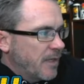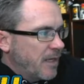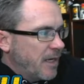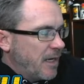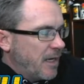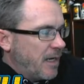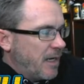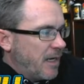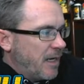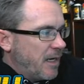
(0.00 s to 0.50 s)

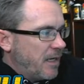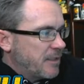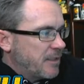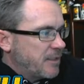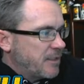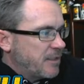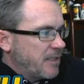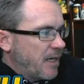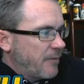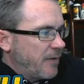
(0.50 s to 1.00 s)
Ah,
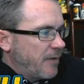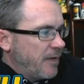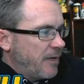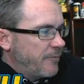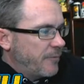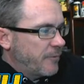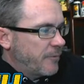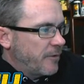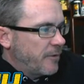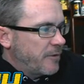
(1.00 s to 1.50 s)
she's not ready
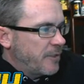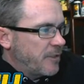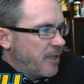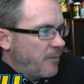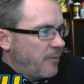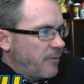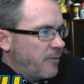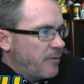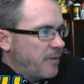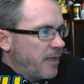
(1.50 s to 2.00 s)
for 13.
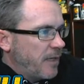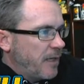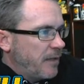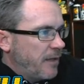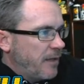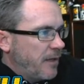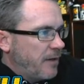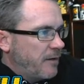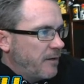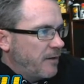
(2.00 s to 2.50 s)
We'll do that
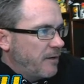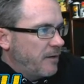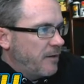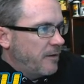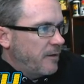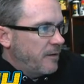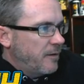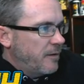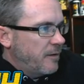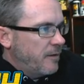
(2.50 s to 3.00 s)
later.
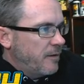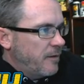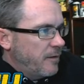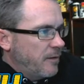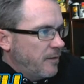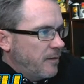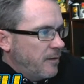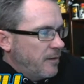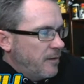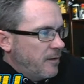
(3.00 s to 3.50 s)

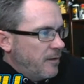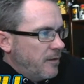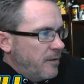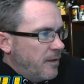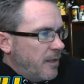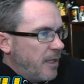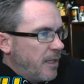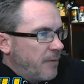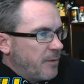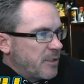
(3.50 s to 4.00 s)

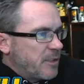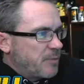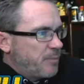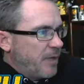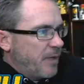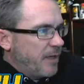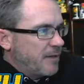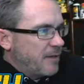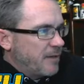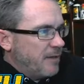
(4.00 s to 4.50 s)
I think we
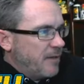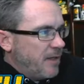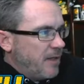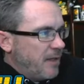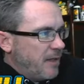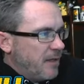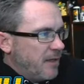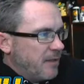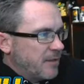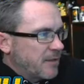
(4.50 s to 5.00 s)
spent
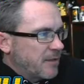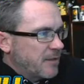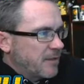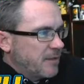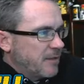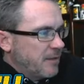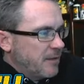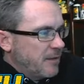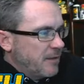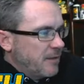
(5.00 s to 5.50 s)
these.
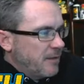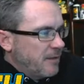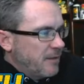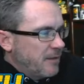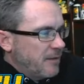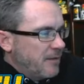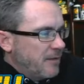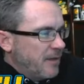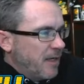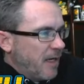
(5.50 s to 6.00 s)

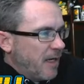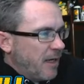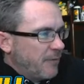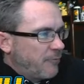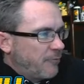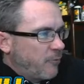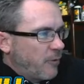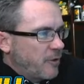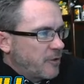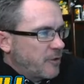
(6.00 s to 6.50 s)
Yeah,
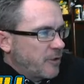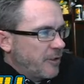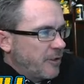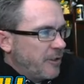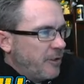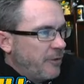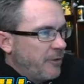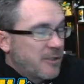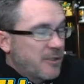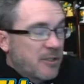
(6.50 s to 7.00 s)
unfortunately,
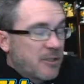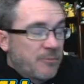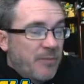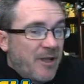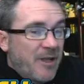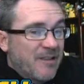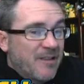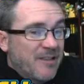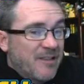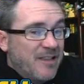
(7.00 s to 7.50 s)
Nooch
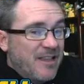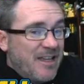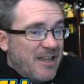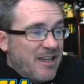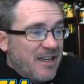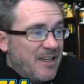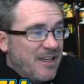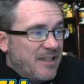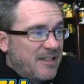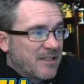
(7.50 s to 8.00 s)
spent
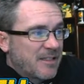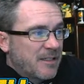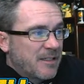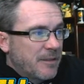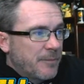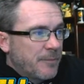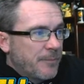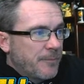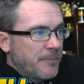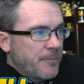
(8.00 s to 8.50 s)
these
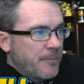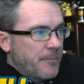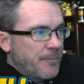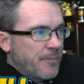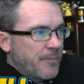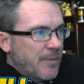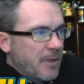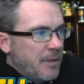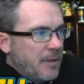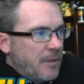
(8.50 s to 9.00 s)

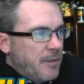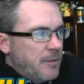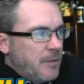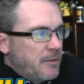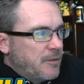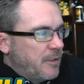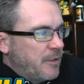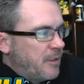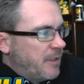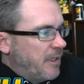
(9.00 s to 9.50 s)

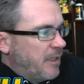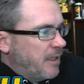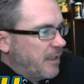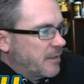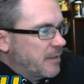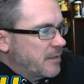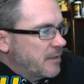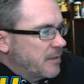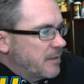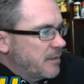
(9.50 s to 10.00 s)
to
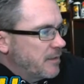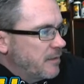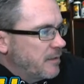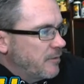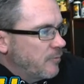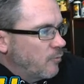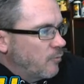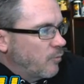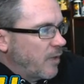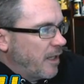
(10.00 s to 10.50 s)
get
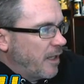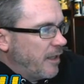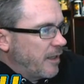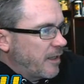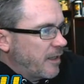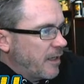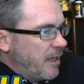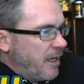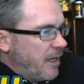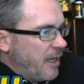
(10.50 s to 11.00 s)

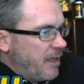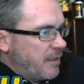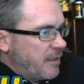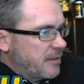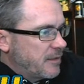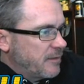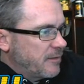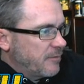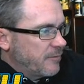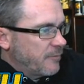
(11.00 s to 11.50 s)
Relic
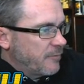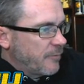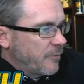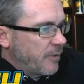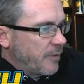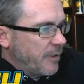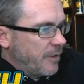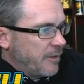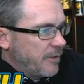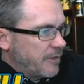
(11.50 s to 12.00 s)
8 for
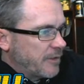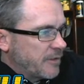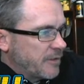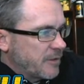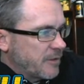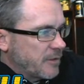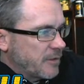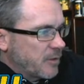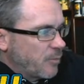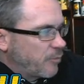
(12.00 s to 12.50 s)
his
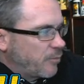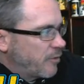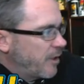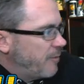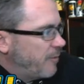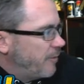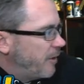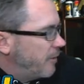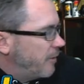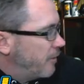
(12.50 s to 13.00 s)

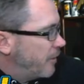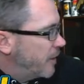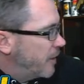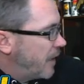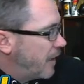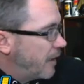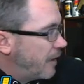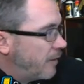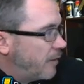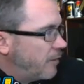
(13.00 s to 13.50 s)
Supreme Leader
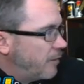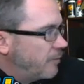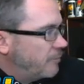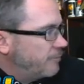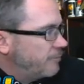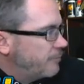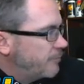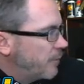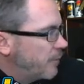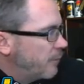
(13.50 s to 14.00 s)
Kylo,
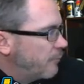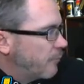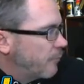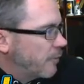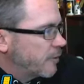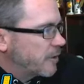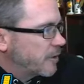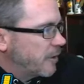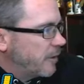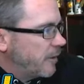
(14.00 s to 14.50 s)

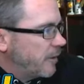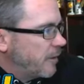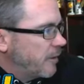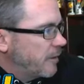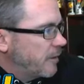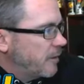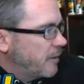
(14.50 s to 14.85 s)
unfortunately.